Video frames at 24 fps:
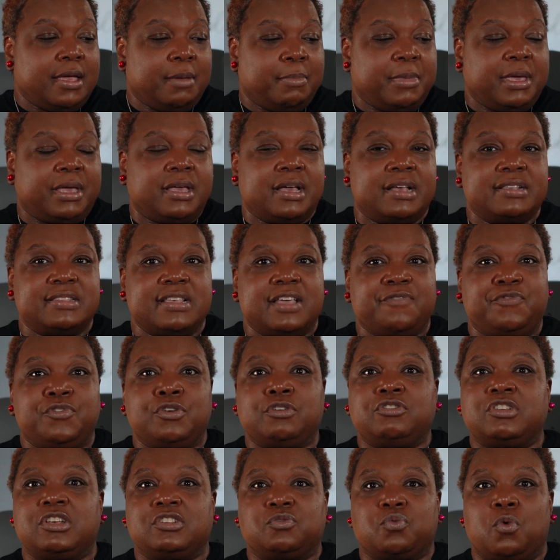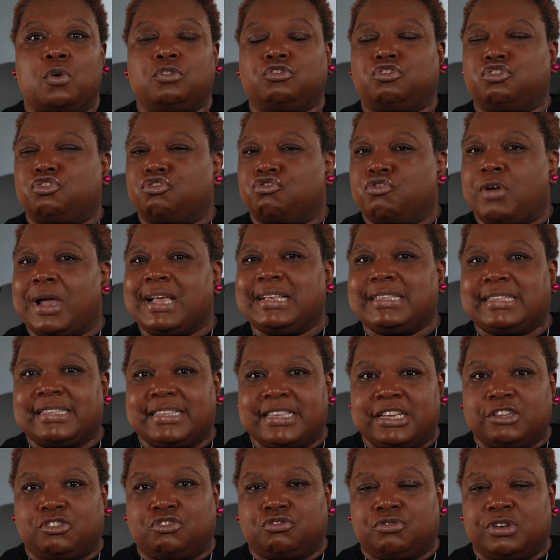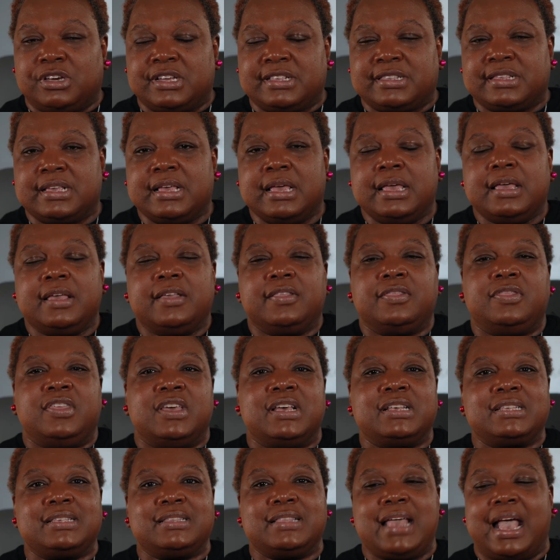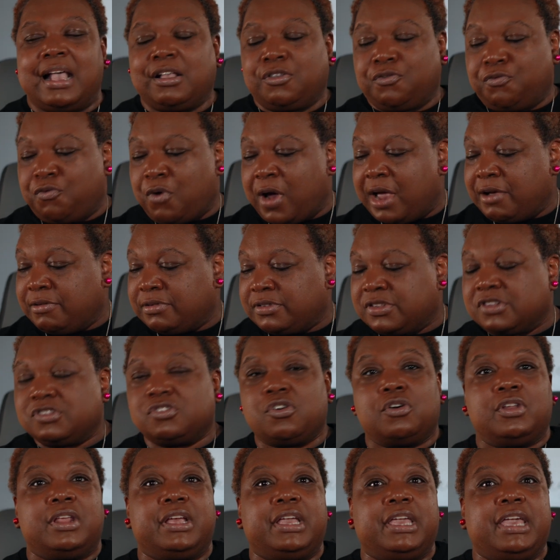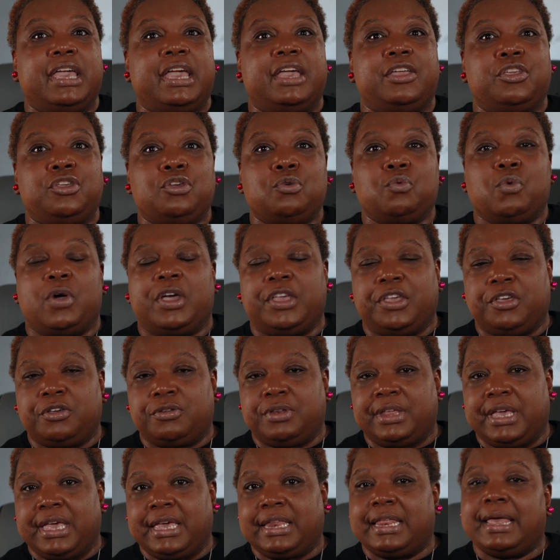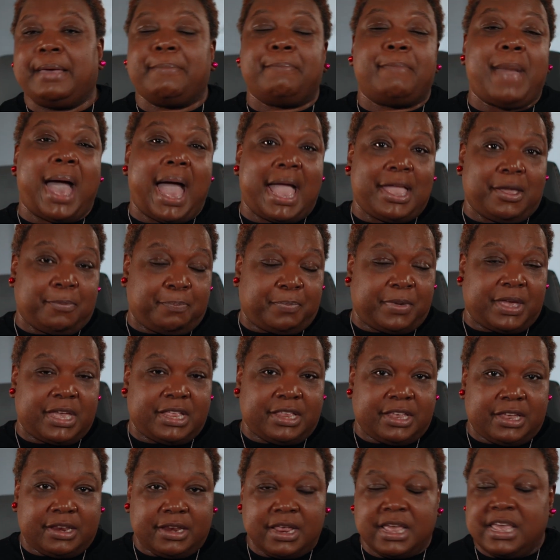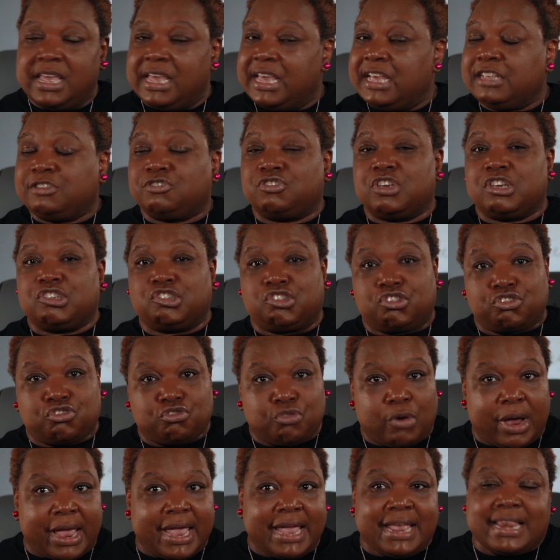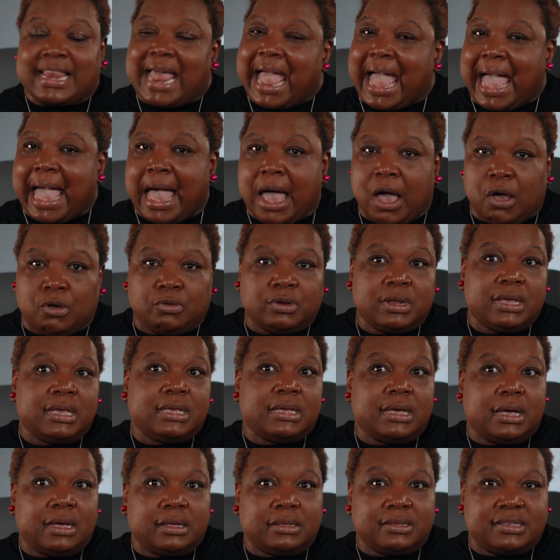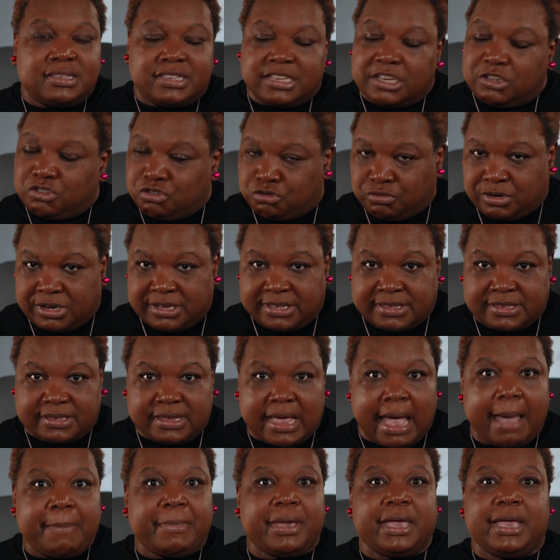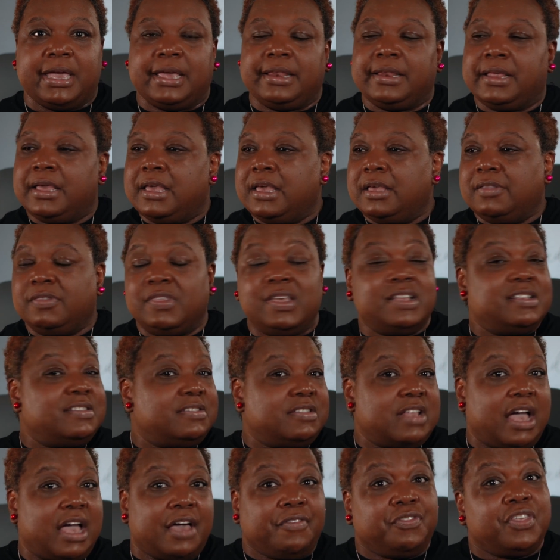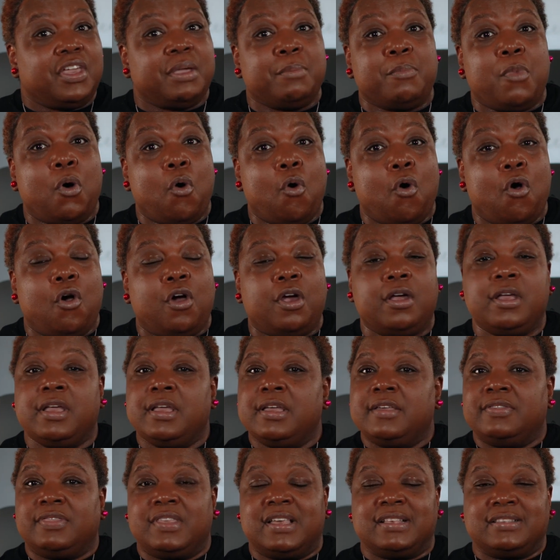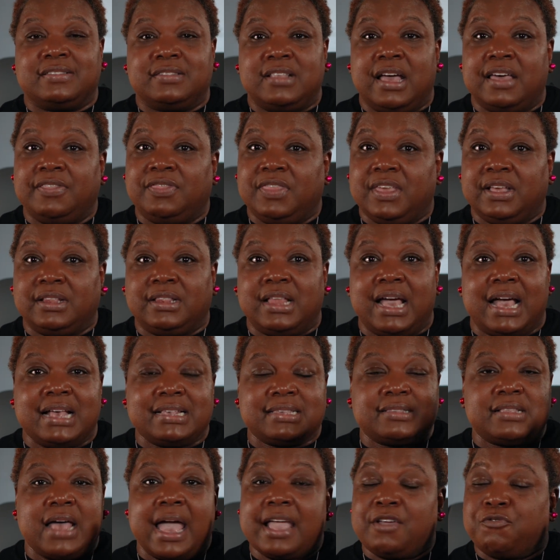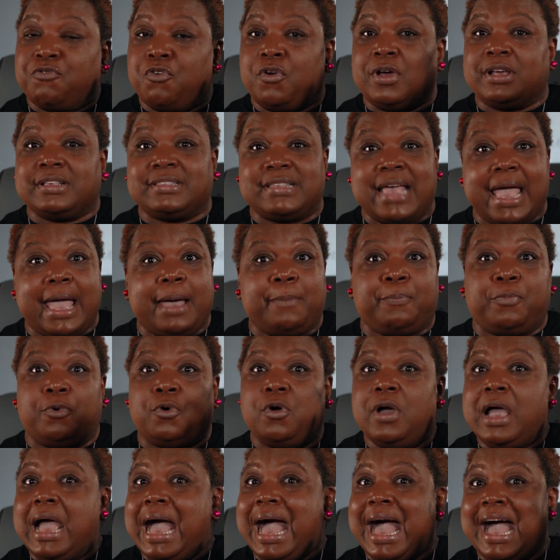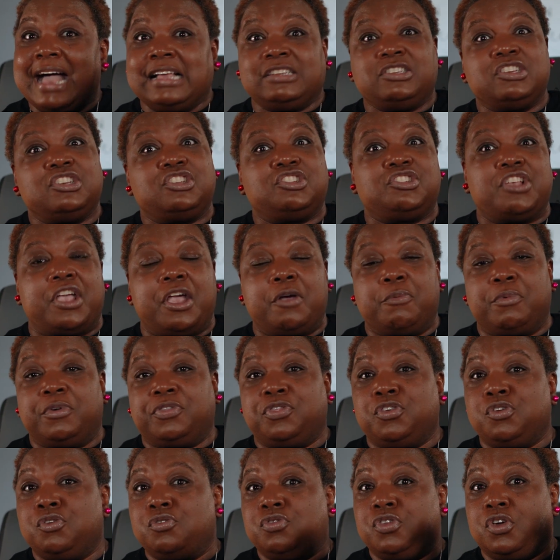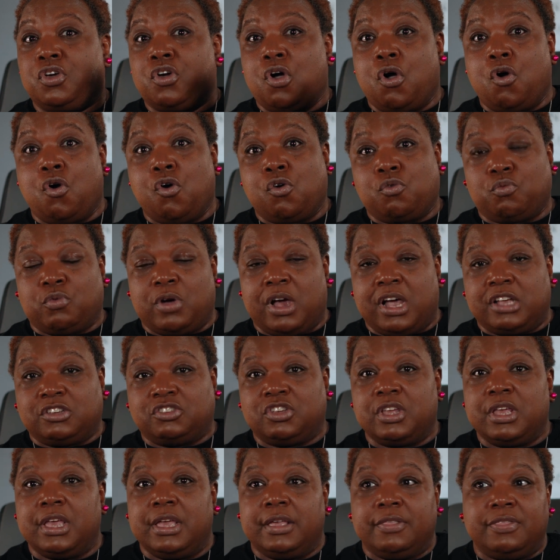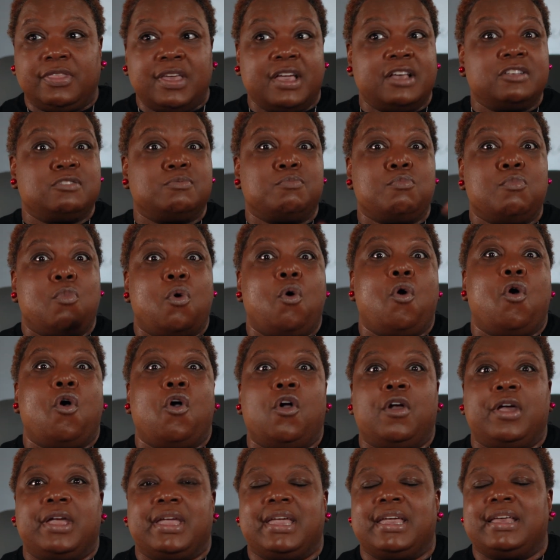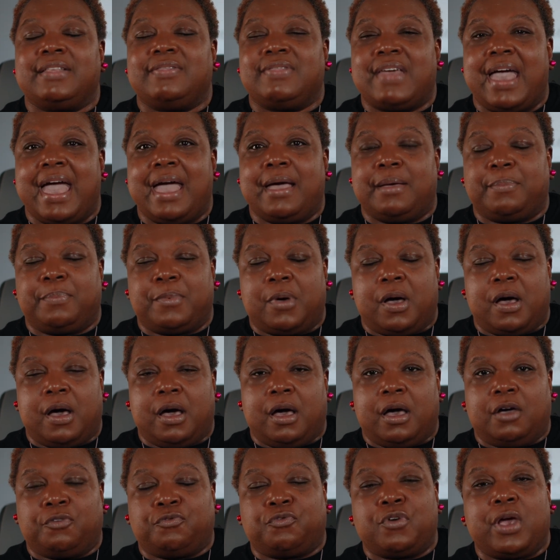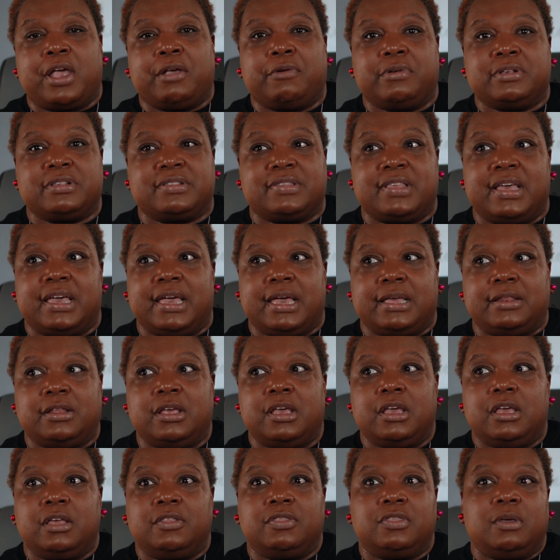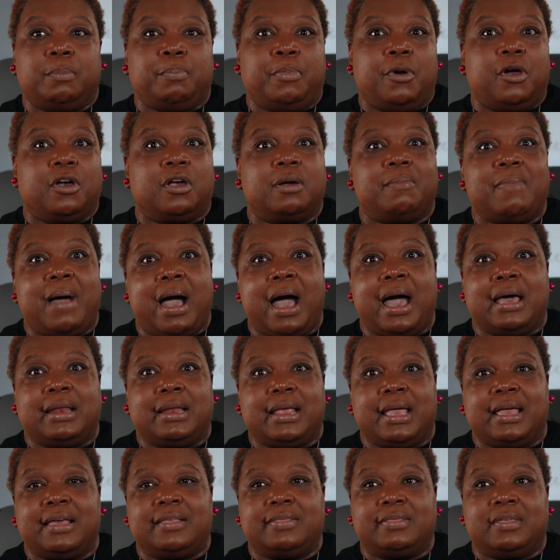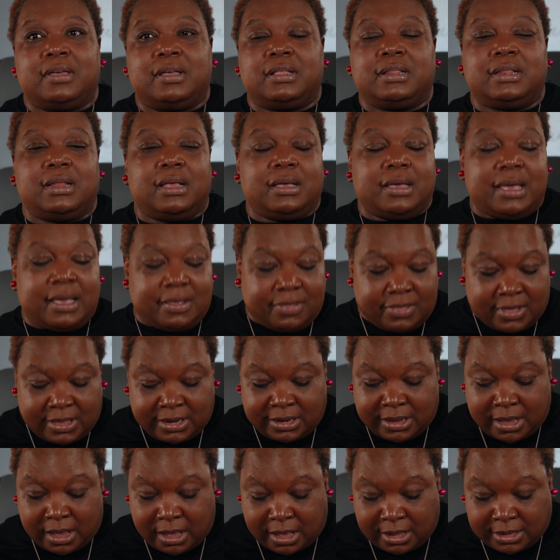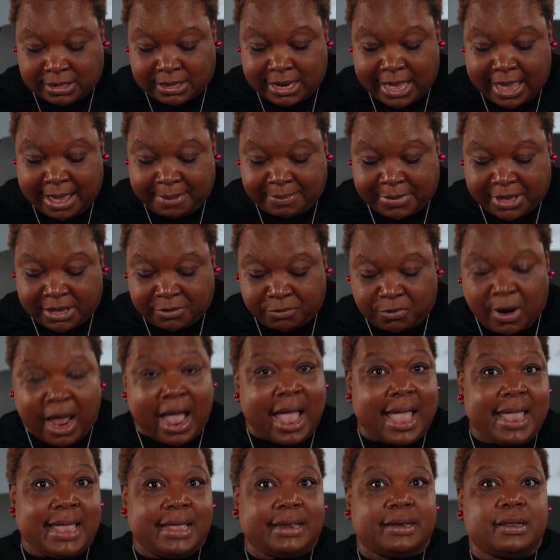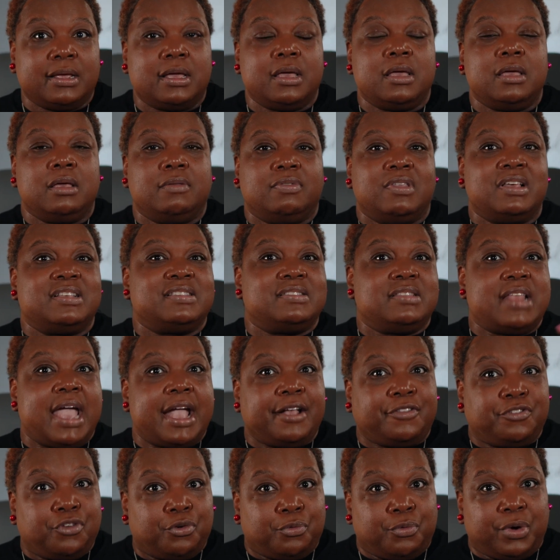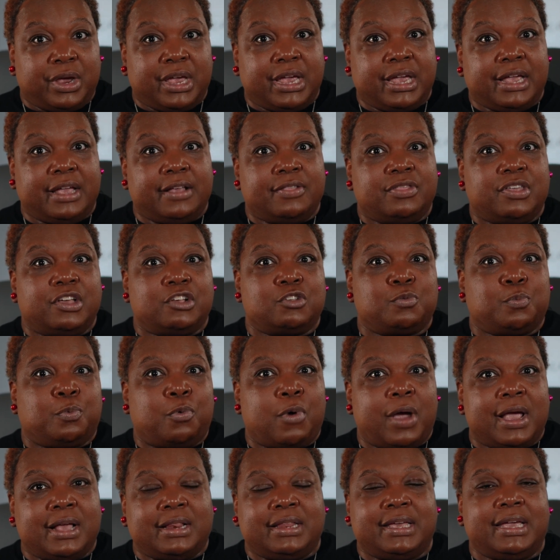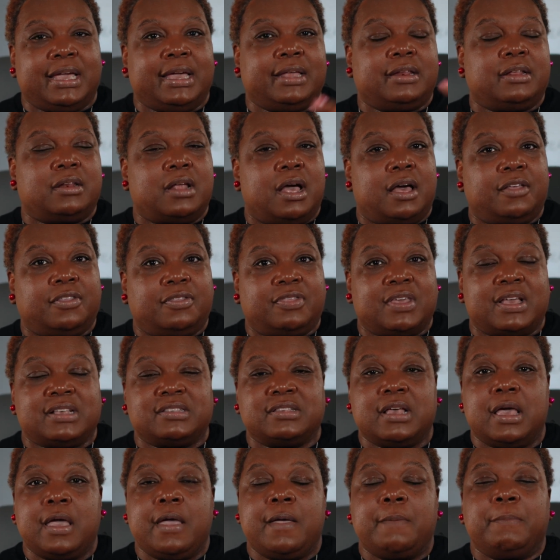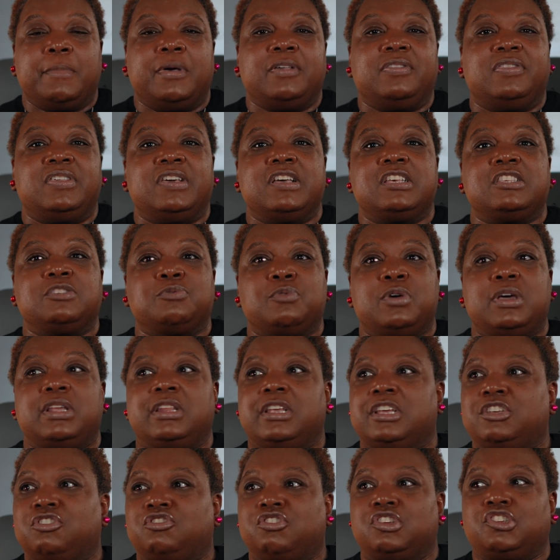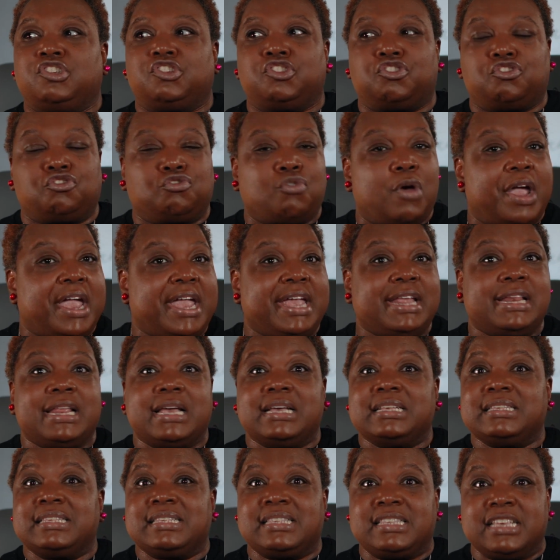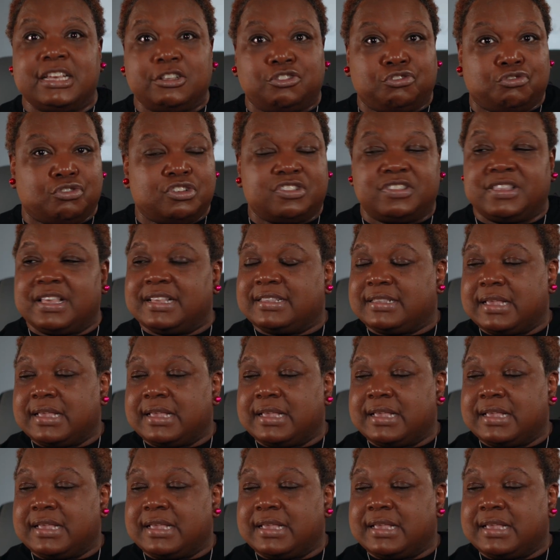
Because if you just want straight citrus, this next fragrance is going to get you what you need, in my opinion. It's just straight out citrus. I mean, there's nothing more, there's nothing less. Like, for example, I just shared with you the Gold Rush. There's more in that fragrance than the bergamot and the lemon, right? There's nectarine, there's praline, and other things. But this one is just straight citrus.